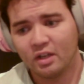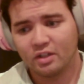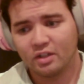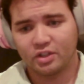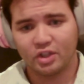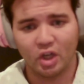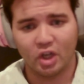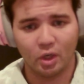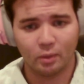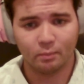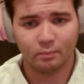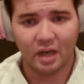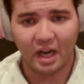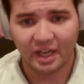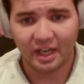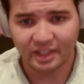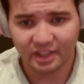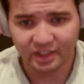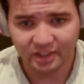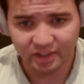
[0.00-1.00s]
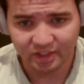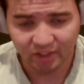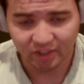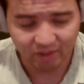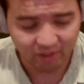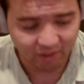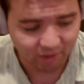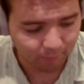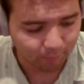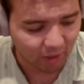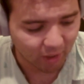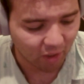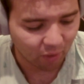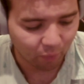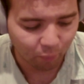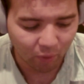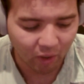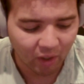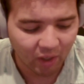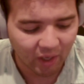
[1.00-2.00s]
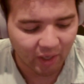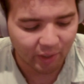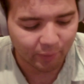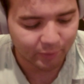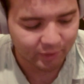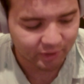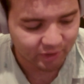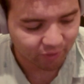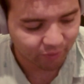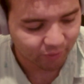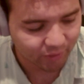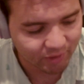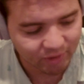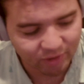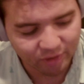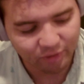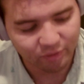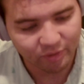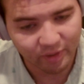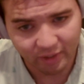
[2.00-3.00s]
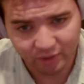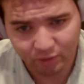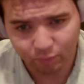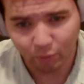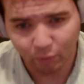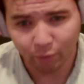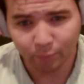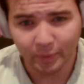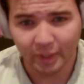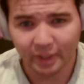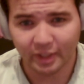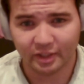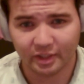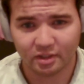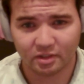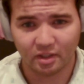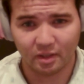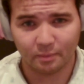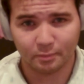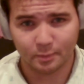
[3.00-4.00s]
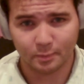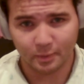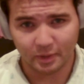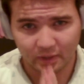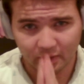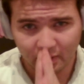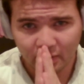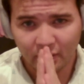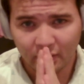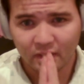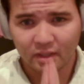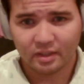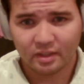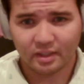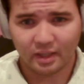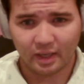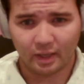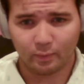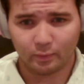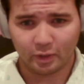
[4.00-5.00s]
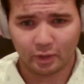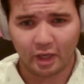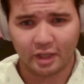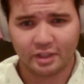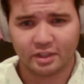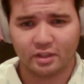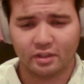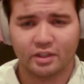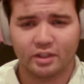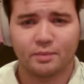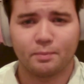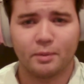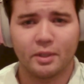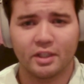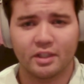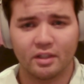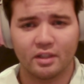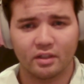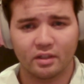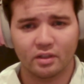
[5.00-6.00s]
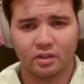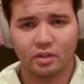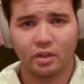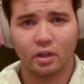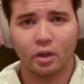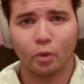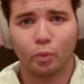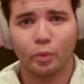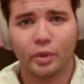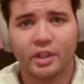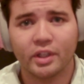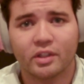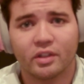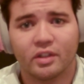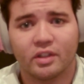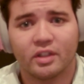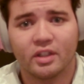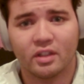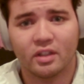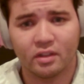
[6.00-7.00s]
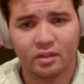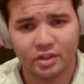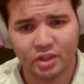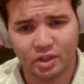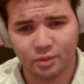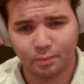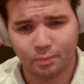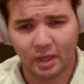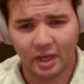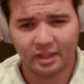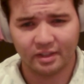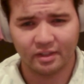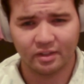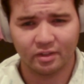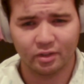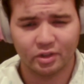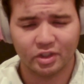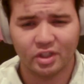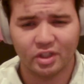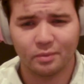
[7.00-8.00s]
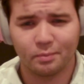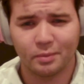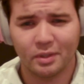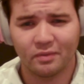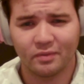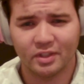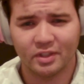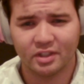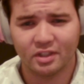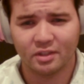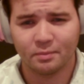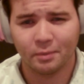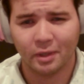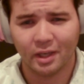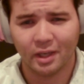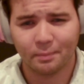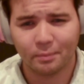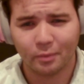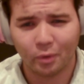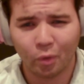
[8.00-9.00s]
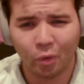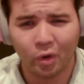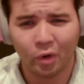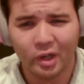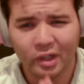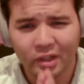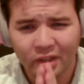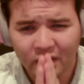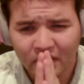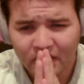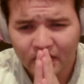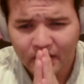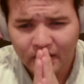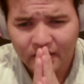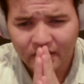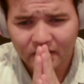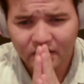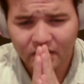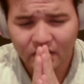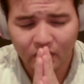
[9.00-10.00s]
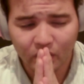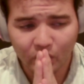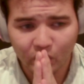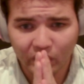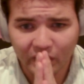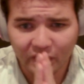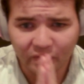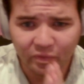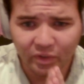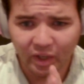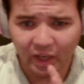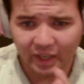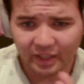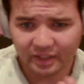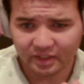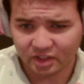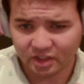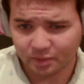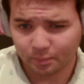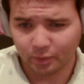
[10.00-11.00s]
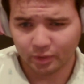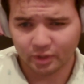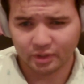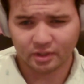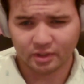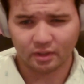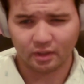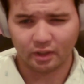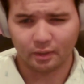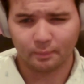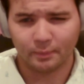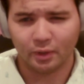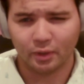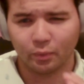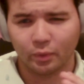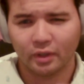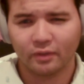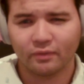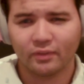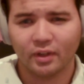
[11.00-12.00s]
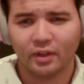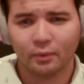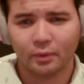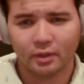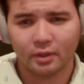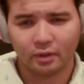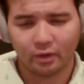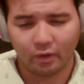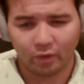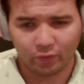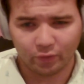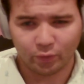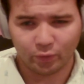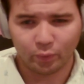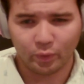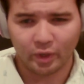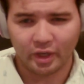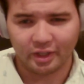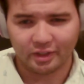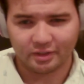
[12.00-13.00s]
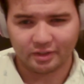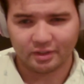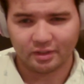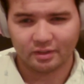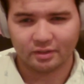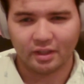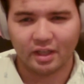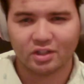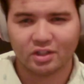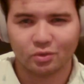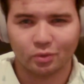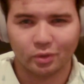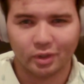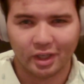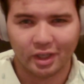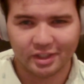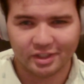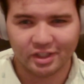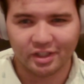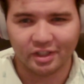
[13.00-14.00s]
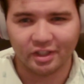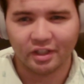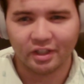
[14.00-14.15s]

So, I needed to think about what I was going to do next. What would my next steps be? Now, logically speaking, you know, we could either just buy another cheap PVC pipe, or, you know, what if I splurged a little bit? What if I went all the way? And that's what I did.